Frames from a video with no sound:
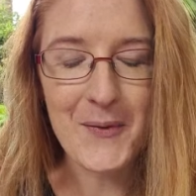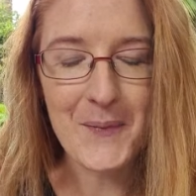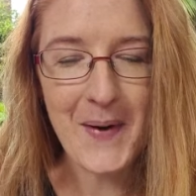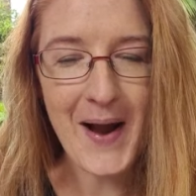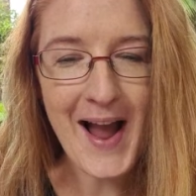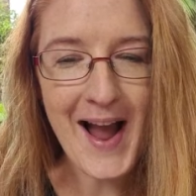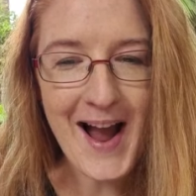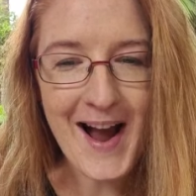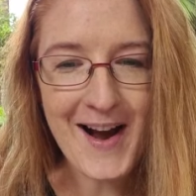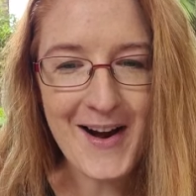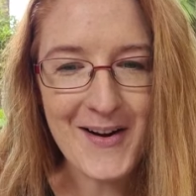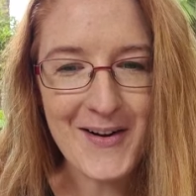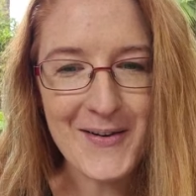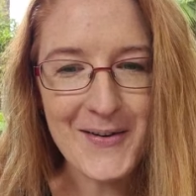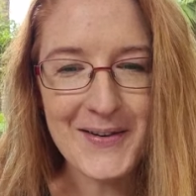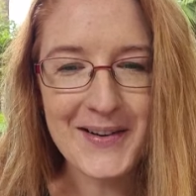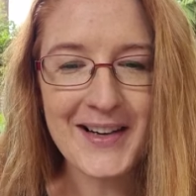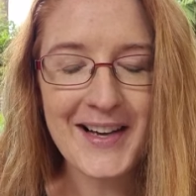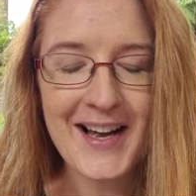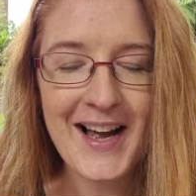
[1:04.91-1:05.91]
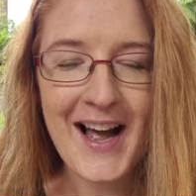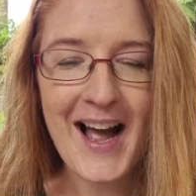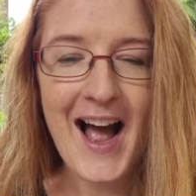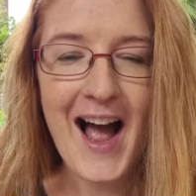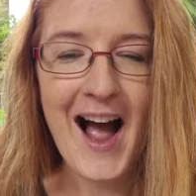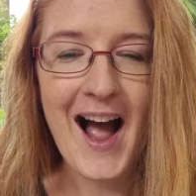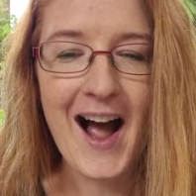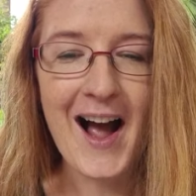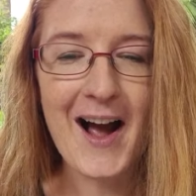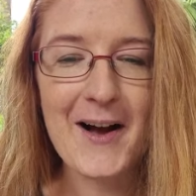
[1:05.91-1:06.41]
wow.
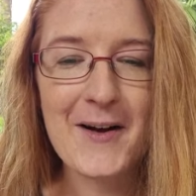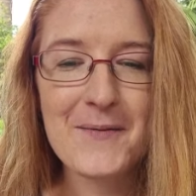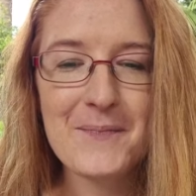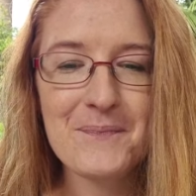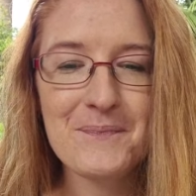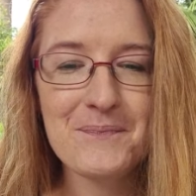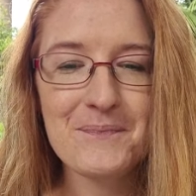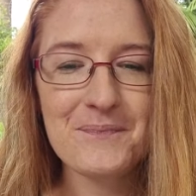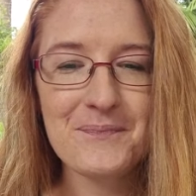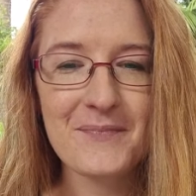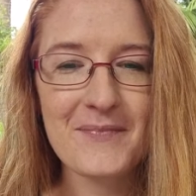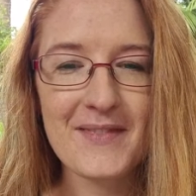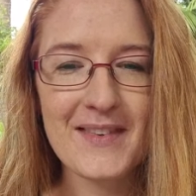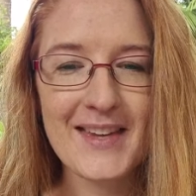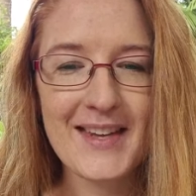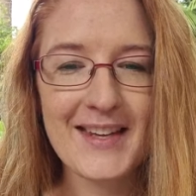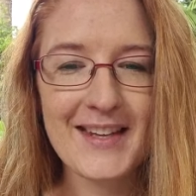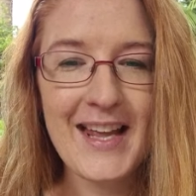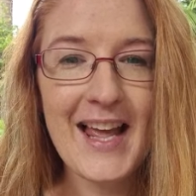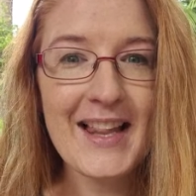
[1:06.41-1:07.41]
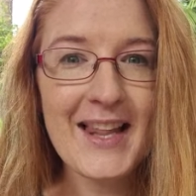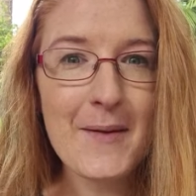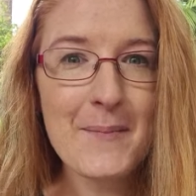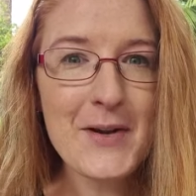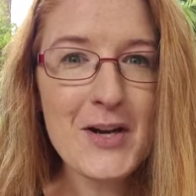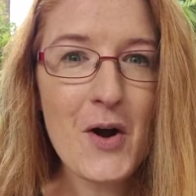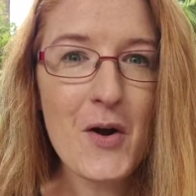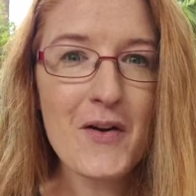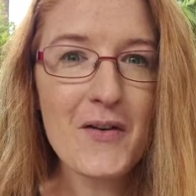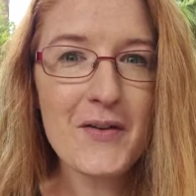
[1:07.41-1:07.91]
Let me
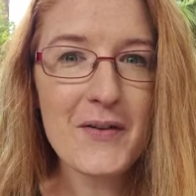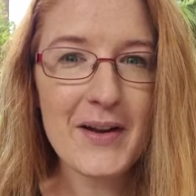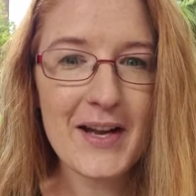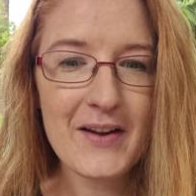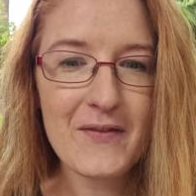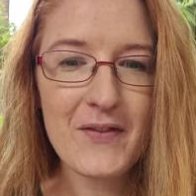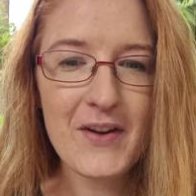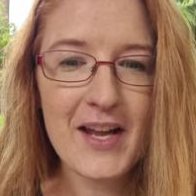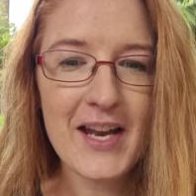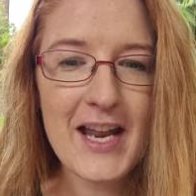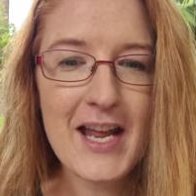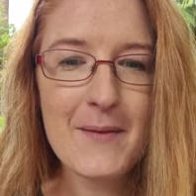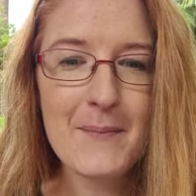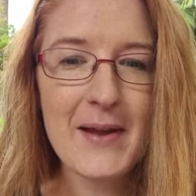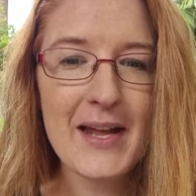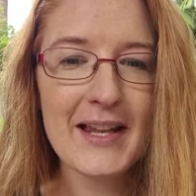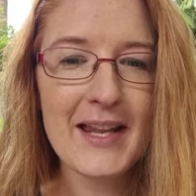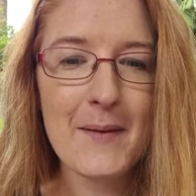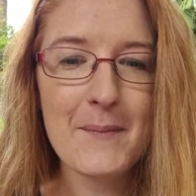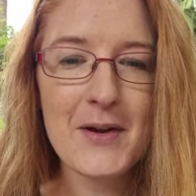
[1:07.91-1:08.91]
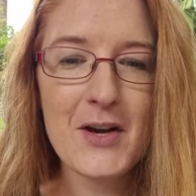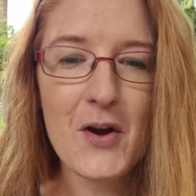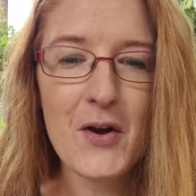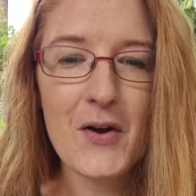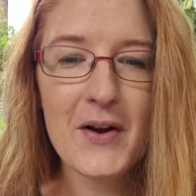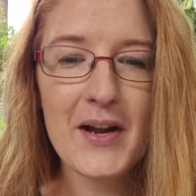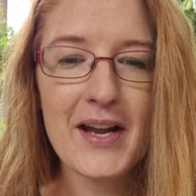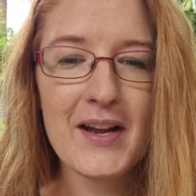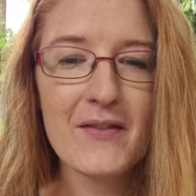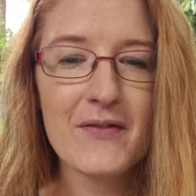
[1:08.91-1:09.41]
know if you can hear me and let me know
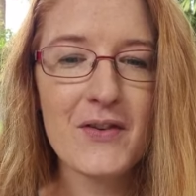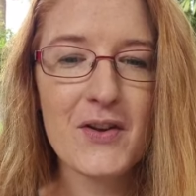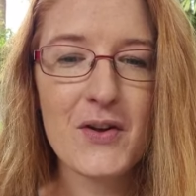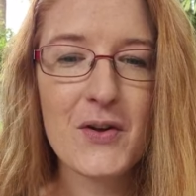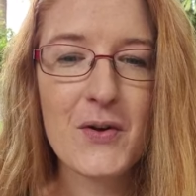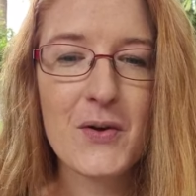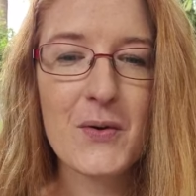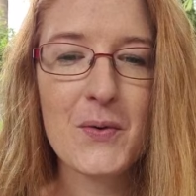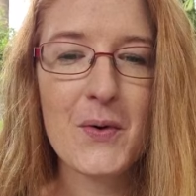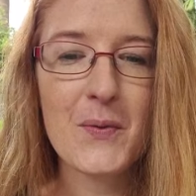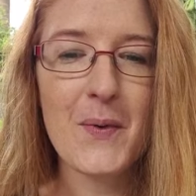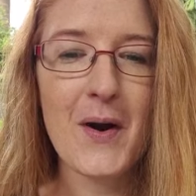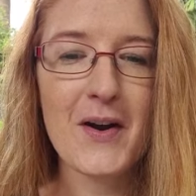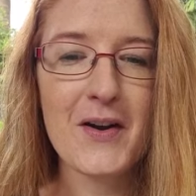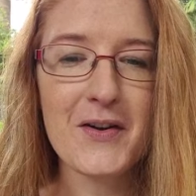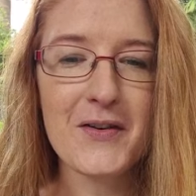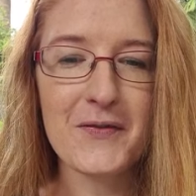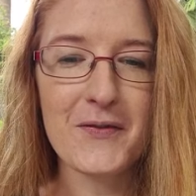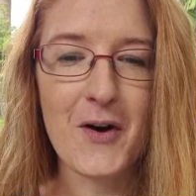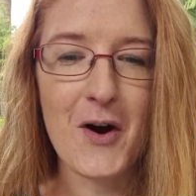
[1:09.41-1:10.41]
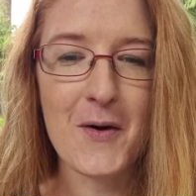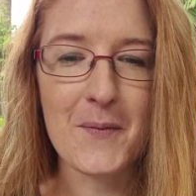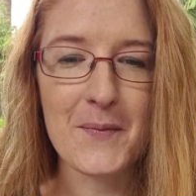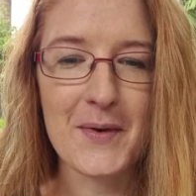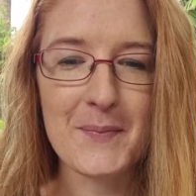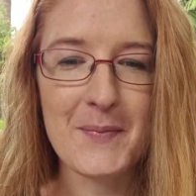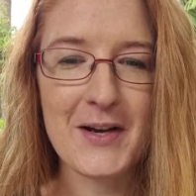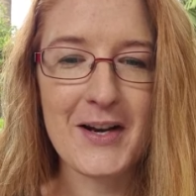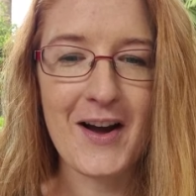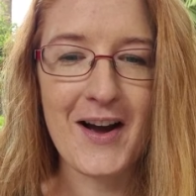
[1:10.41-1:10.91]
where you're from,
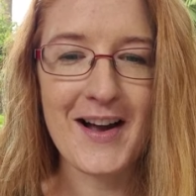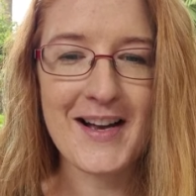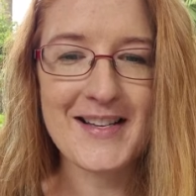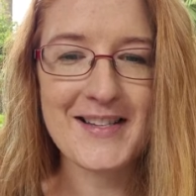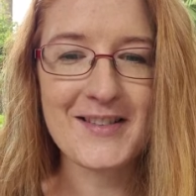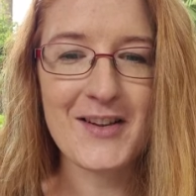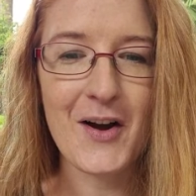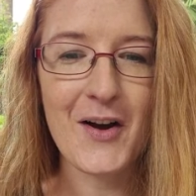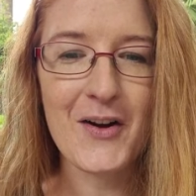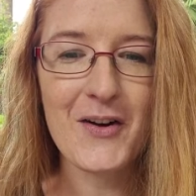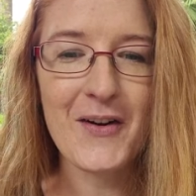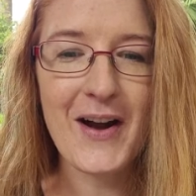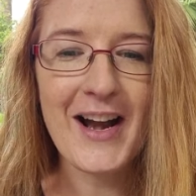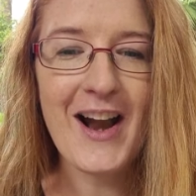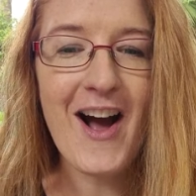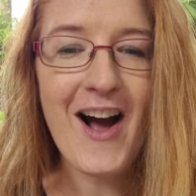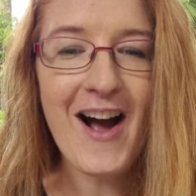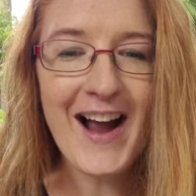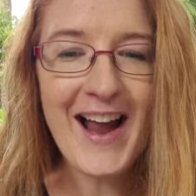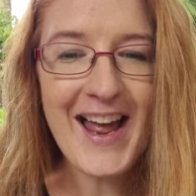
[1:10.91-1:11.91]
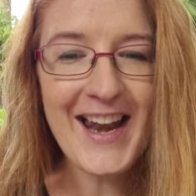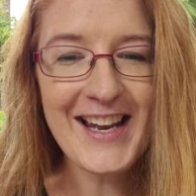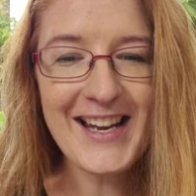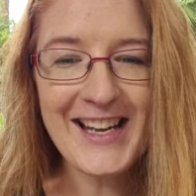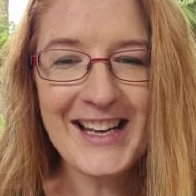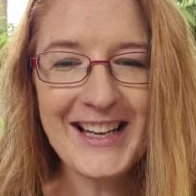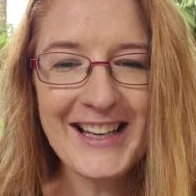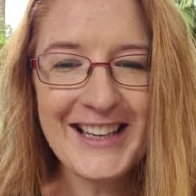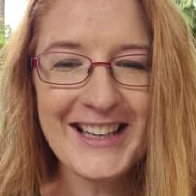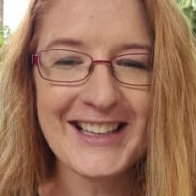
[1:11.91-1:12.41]
it'd be nice. Oh great, hi
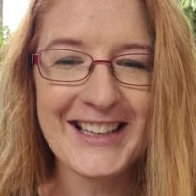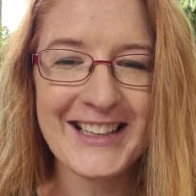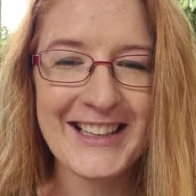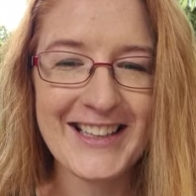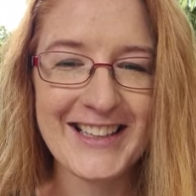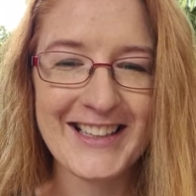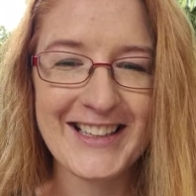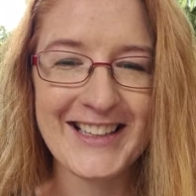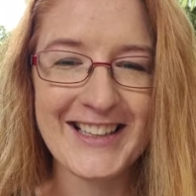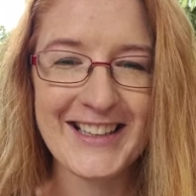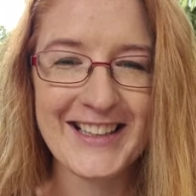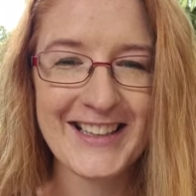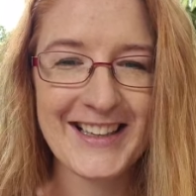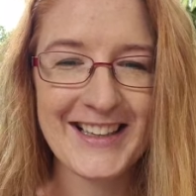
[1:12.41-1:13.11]
Annie.